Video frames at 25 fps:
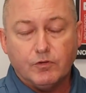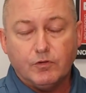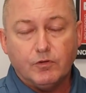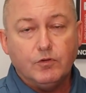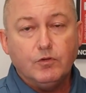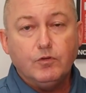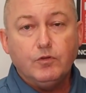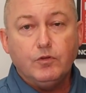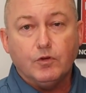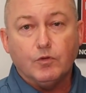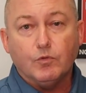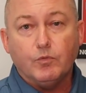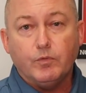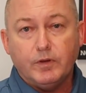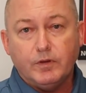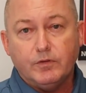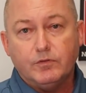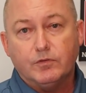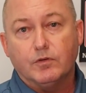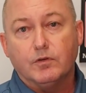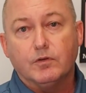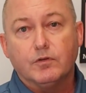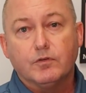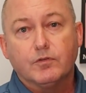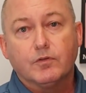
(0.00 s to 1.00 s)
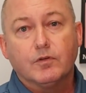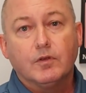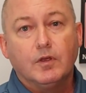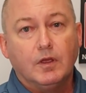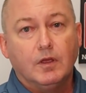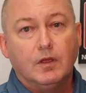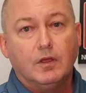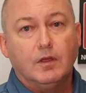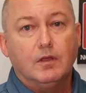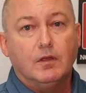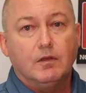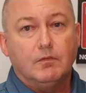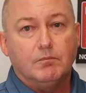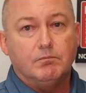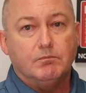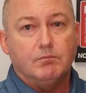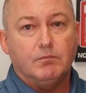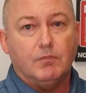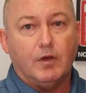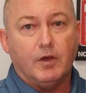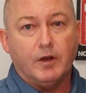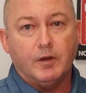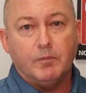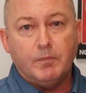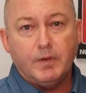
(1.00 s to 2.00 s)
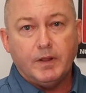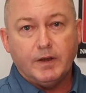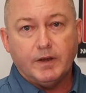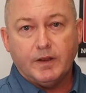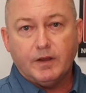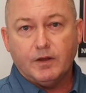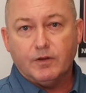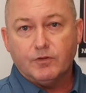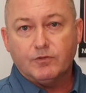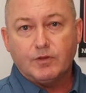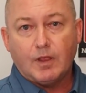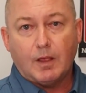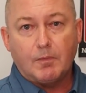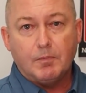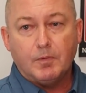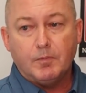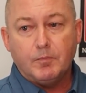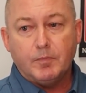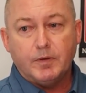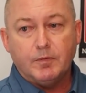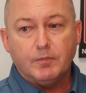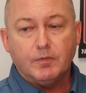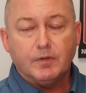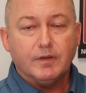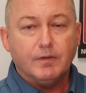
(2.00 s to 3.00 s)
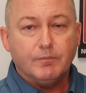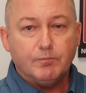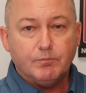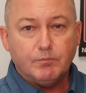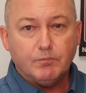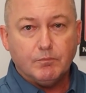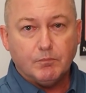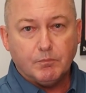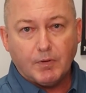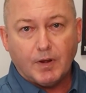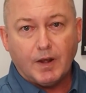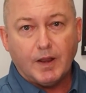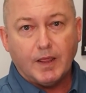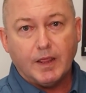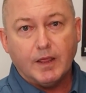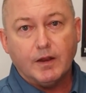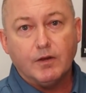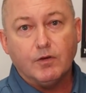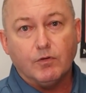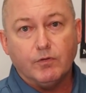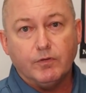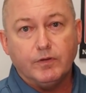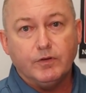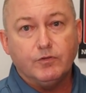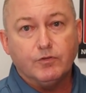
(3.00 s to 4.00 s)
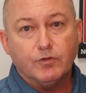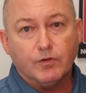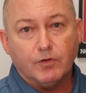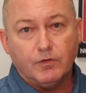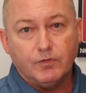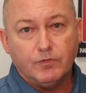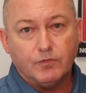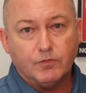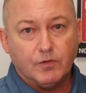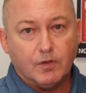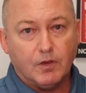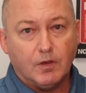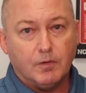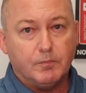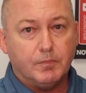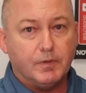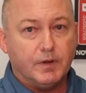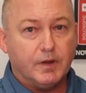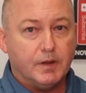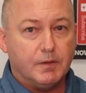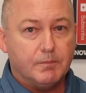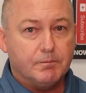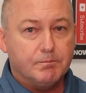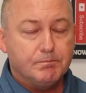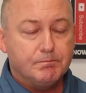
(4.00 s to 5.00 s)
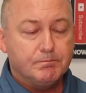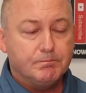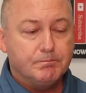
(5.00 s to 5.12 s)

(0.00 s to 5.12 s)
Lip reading: or to do your research on a Medicare supplement plan or insurance company.